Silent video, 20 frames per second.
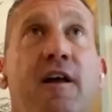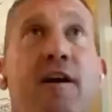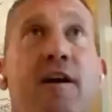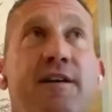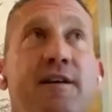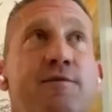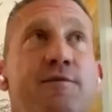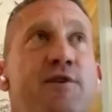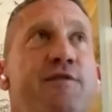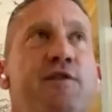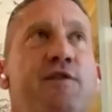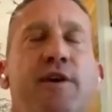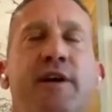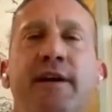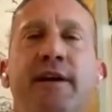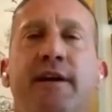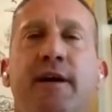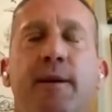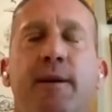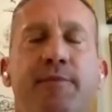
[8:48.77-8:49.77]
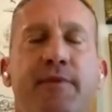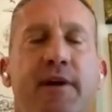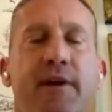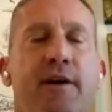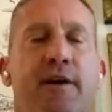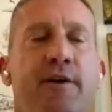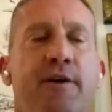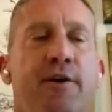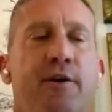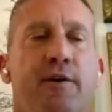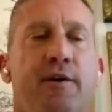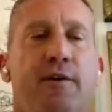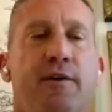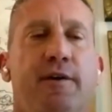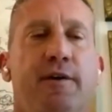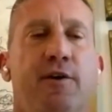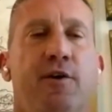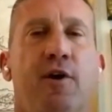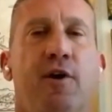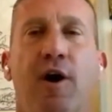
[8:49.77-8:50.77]
lot of times if you're getting up there, your,
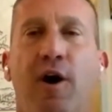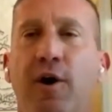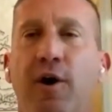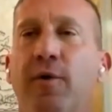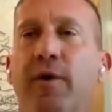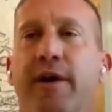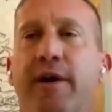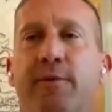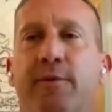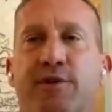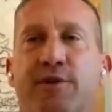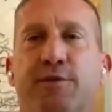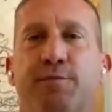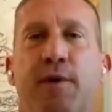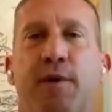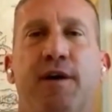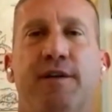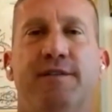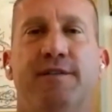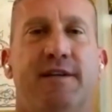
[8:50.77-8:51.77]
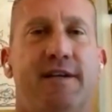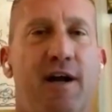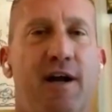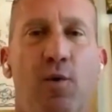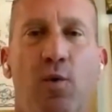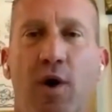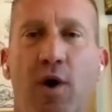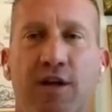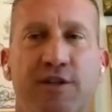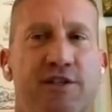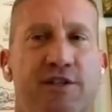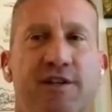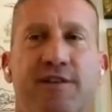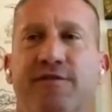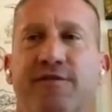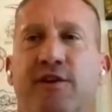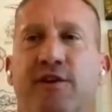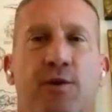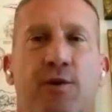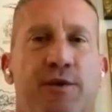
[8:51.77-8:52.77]
your heart rate response, like I'll watch it
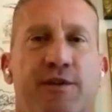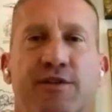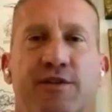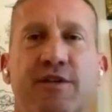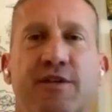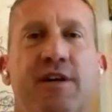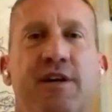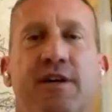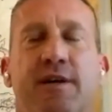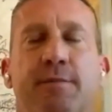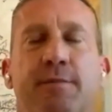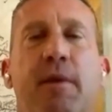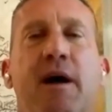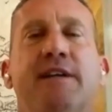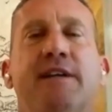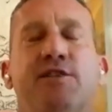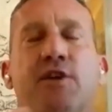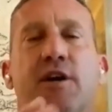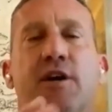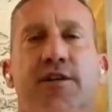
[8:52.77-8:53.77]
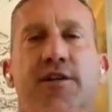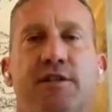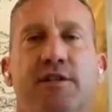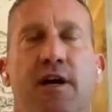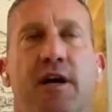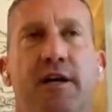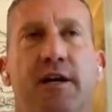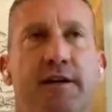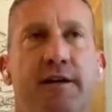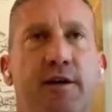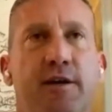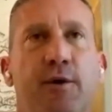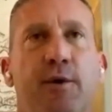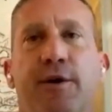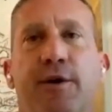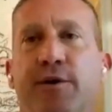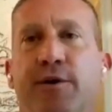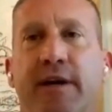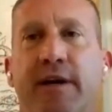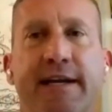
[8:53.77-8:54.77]
if you go in the sauna, and my sauna is not, you know,
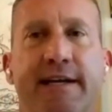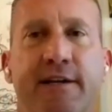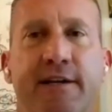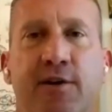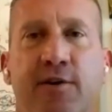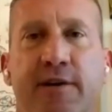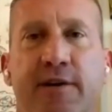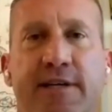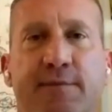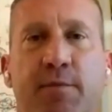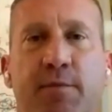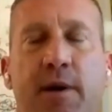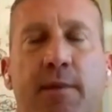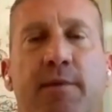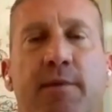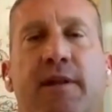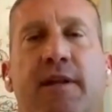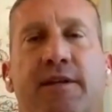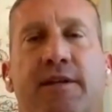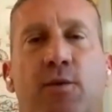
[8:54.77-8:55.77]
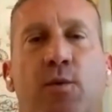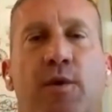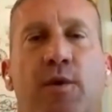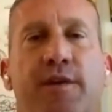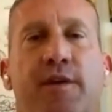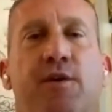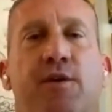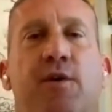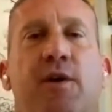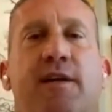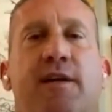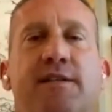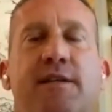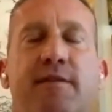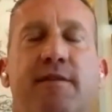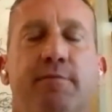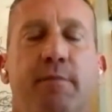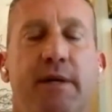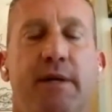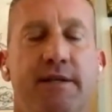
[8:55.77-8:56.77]
one hundred eighty degrees, probably like the one that you guys
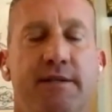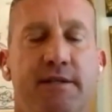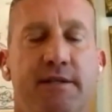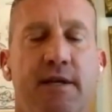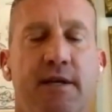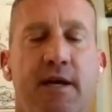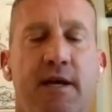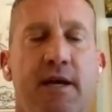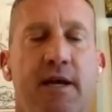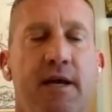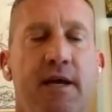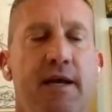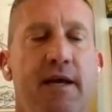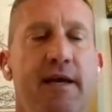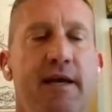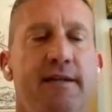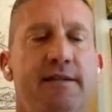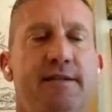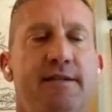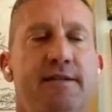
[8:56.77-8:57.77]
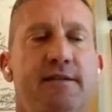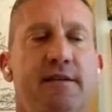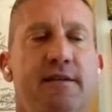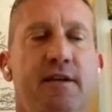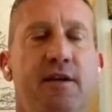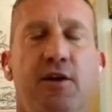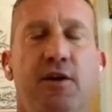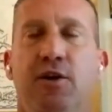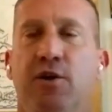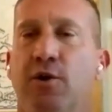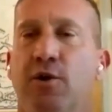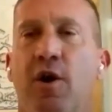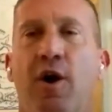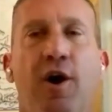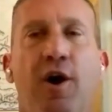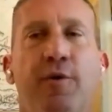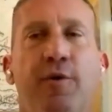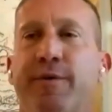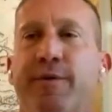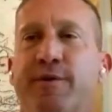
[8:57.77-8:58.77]
have, but it's, it's your
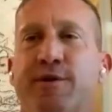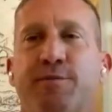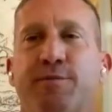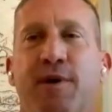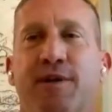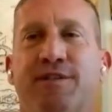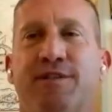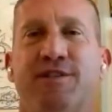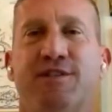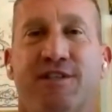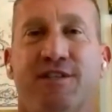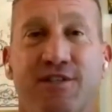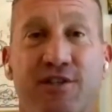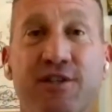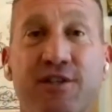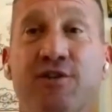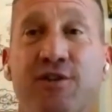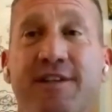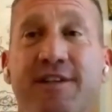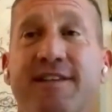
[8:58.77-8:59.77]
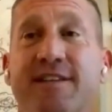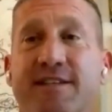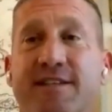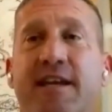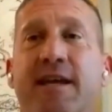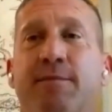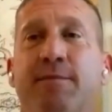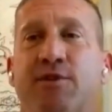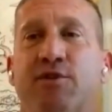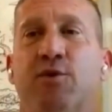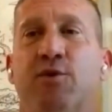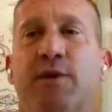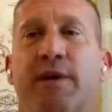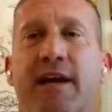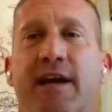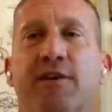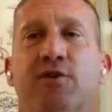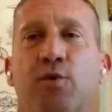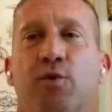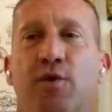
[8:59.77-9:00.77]
heart rate response is essentially the same as doing
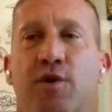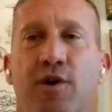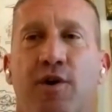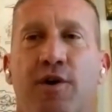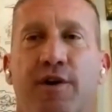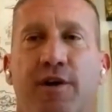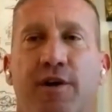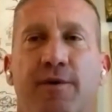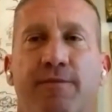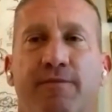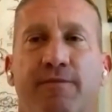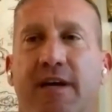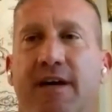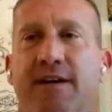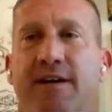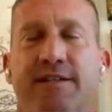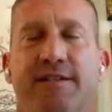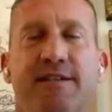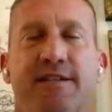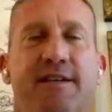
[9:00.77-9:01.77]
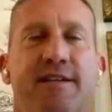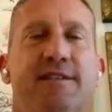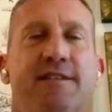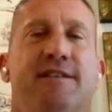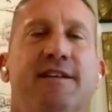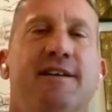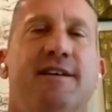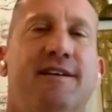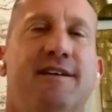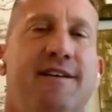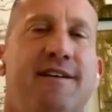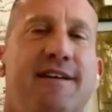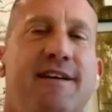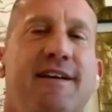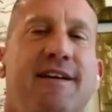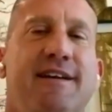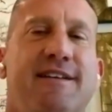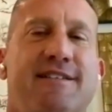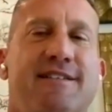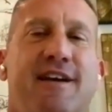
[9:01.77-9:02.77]
yeah. actual cardio. Yeah. It's, yeah. it's a,
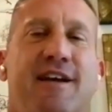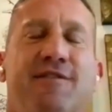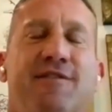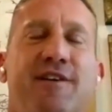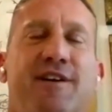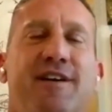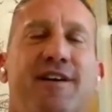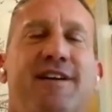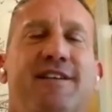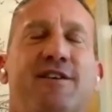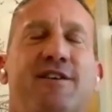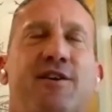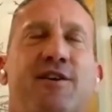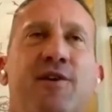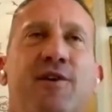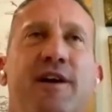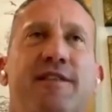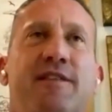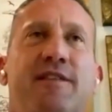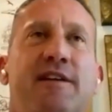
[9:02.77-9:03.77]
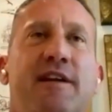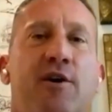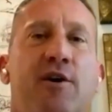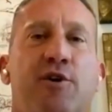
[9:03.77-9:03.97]
it, it's kind of a, it's a great thing.